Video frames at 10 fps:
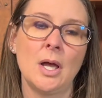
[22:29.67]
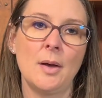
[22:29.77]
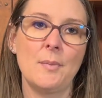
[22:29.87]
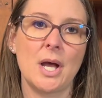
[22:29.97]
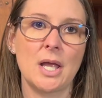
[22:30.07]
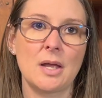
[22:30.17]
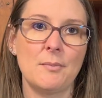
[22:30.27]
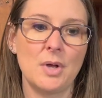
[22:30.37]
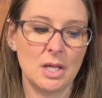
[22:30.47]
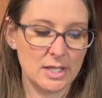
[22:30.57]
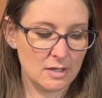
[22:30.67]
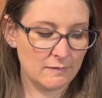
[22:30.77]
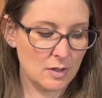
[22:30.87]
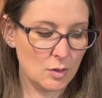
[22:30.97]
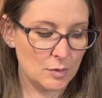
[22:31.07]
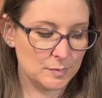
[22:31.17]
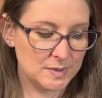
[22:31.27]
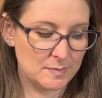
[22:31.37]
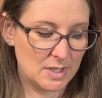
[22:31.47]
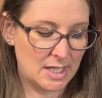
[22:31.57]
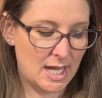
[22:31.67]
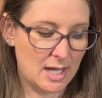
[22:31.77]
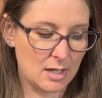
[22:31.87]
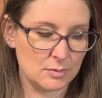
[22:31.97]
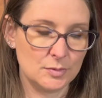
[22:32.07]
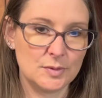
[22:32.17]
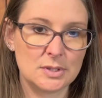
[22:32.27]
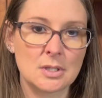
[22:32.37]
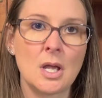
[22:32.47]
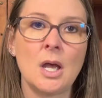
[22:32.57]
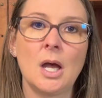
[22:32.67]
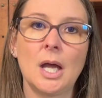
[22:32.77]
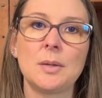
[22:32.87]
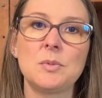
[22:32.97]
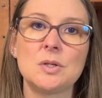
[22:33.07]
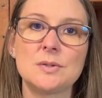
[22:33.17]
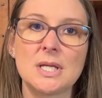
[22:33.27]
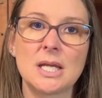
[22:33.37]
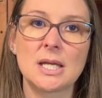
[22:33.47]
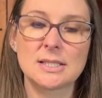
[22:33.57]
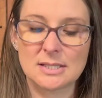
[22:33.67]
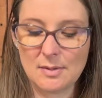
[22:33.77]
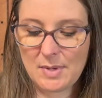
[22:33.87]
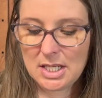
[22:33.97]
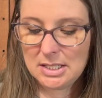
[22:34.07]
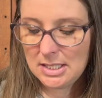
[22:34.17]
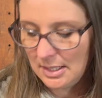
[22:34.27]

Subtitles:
by Molly of a Homespun House. I'm using some knit